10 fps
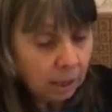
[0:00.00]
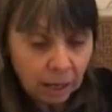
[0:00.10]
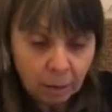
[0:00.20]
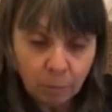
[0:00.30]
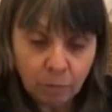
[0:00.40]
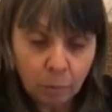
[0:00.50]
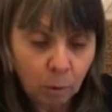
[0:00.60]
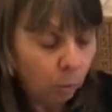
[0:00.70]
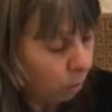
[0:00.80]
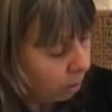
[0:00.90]
and we've put
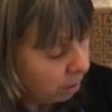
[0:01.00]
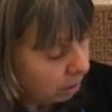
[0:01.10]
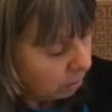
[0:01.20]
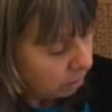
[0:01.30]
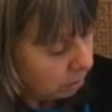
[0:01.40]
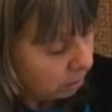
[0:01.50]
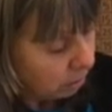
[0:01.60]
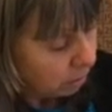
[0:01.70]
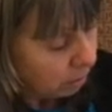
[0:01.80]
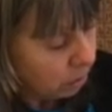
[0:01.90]
1
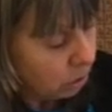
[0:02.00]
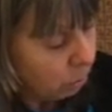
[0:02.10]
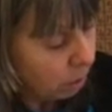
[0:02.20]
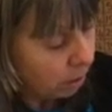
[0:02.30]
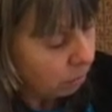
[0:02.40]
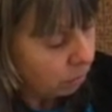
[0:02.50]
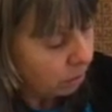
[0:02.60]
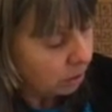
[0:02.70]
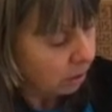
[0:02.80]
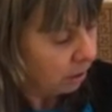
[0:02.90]
new
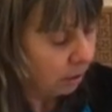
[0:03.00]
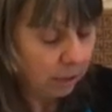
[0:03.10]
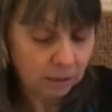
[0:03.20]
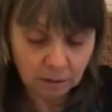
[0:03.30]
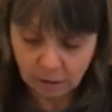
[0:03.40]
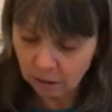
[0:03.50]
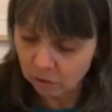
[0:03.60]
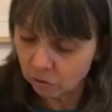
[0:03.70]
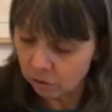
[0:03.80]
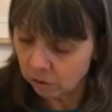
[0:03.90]
100 into the
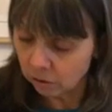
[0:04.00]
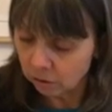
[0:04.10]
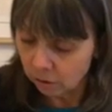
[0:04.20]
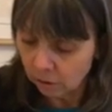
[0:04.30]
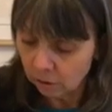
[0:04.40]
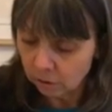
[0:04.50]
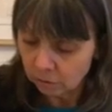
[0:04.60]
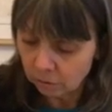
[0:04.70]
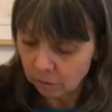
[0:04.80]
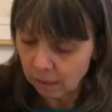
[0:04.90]
hundreds.
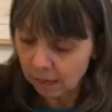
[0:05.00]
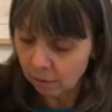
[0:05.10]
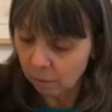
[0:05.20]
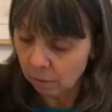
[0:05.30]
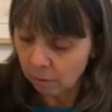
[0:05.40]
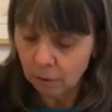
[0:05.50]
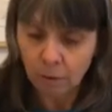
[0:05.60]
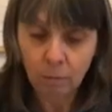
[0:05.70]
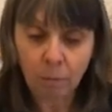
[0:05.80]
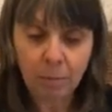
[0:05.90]
So now
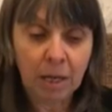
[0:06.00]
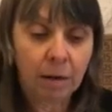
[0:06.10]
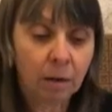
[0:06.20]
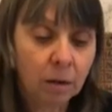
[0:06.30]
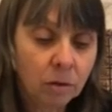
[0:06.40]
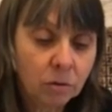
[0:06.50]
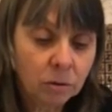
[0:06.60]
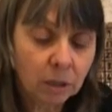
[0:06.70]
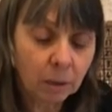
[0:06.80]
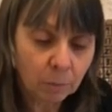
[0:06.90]
when we add our hundreds
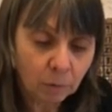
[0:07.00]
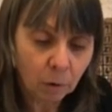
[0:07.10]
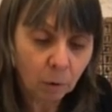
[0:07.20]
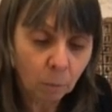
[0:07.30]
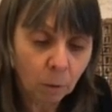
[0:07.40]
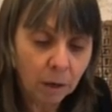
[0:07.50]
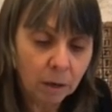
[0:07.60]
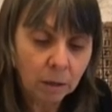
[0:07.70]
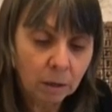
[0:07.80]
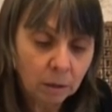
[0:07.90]
up, we've got 1,
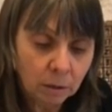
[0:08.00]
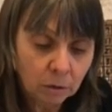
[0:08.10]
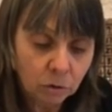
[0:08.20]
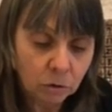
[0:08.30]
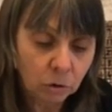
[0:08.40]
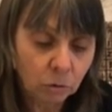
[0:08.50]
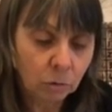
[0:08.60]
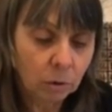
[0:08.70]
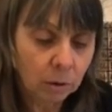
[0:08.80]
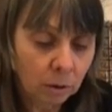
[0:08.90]
2,
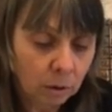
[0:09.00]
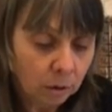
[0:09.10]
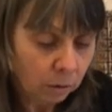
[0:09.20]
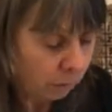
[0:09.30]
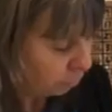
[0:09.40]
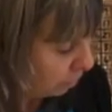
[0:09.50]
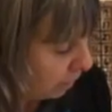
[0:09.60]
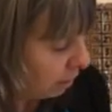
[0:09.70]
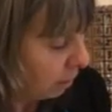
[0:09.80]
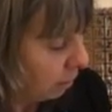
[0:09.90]

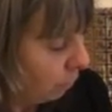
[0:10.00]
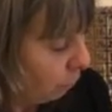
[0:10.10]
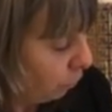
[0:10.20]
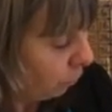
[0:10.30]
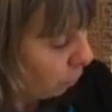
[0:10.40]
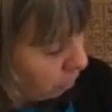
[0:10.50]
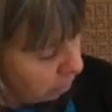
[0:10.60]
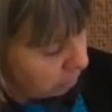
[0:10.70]
3, 4,